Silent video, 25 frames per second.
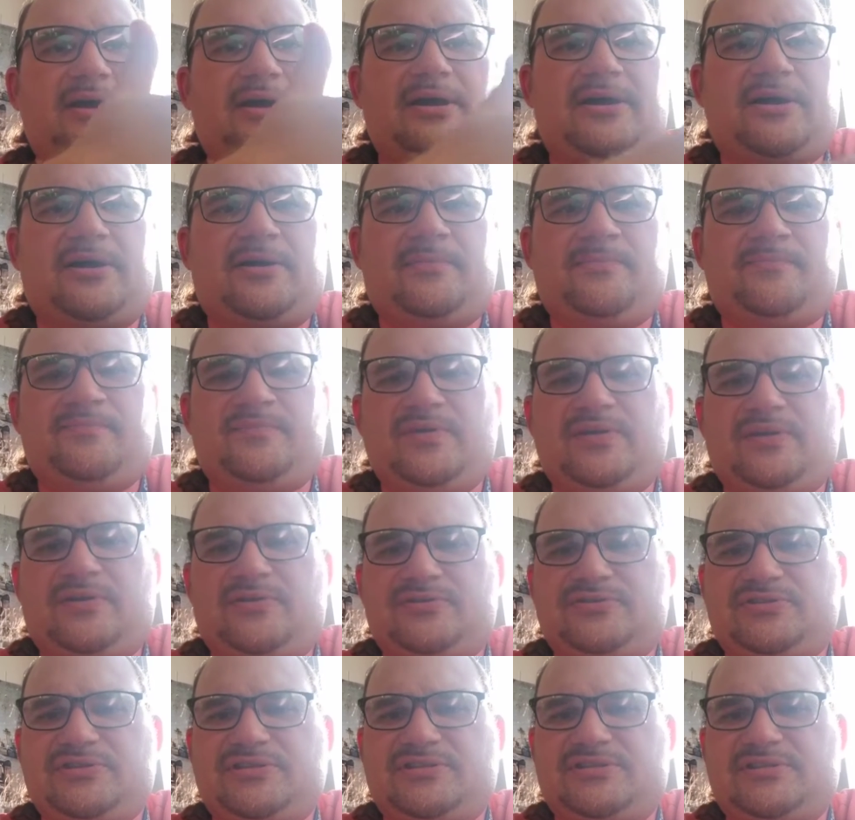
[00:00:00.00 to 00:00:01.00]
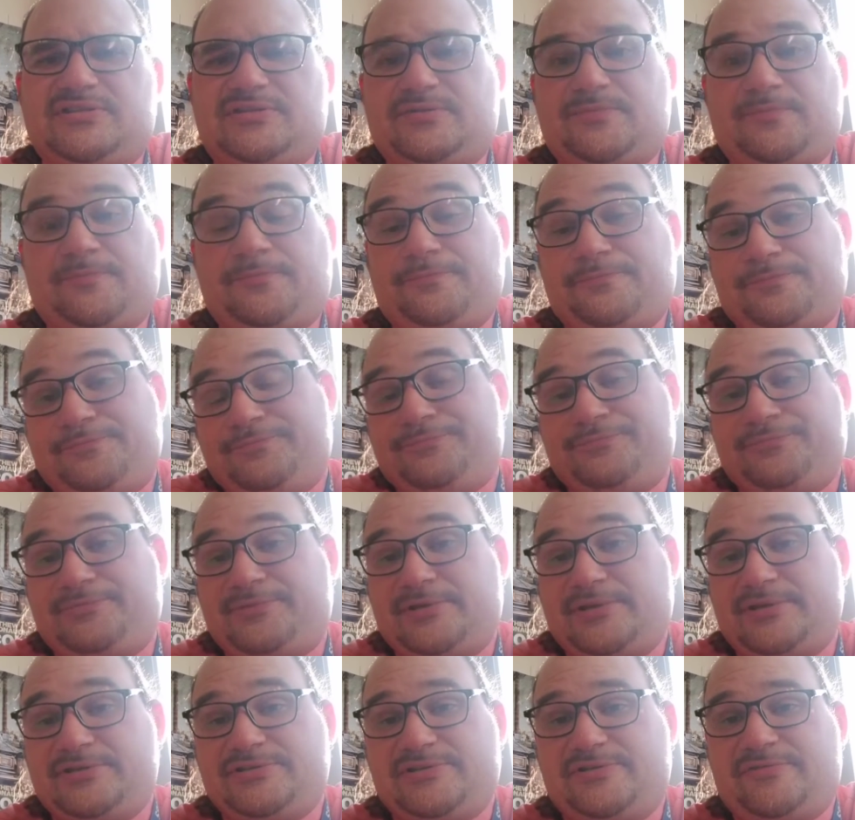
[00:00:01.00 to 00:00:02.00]
um, you know, just
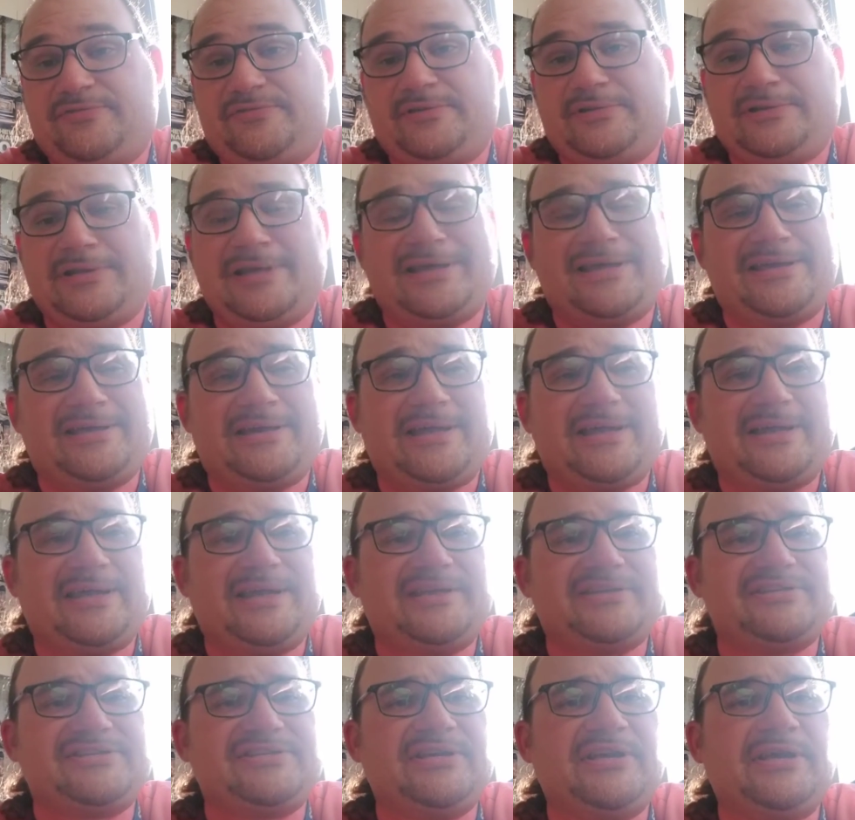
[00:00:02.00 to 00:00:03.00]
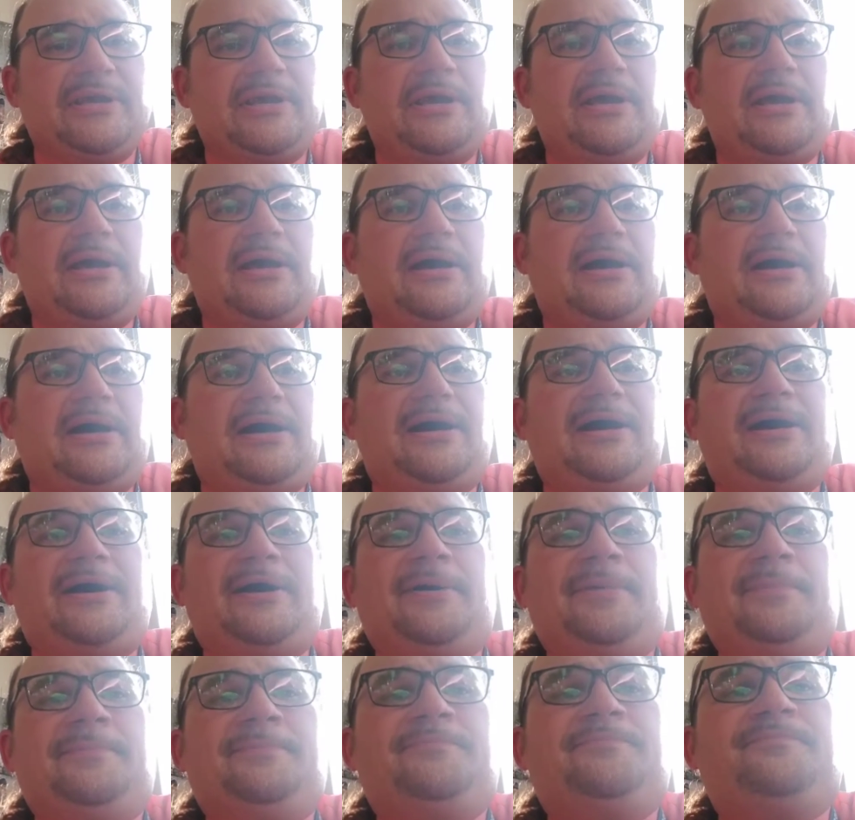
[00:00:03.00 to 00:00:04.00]
because you feel like it, I guess.
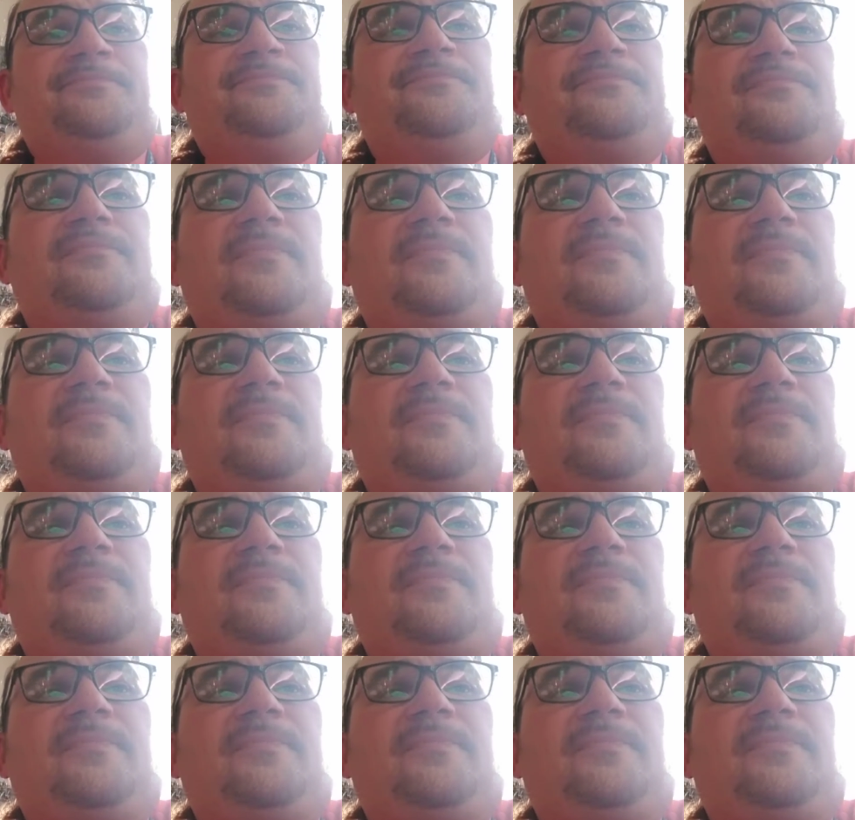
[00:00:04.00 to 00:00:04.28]
Um,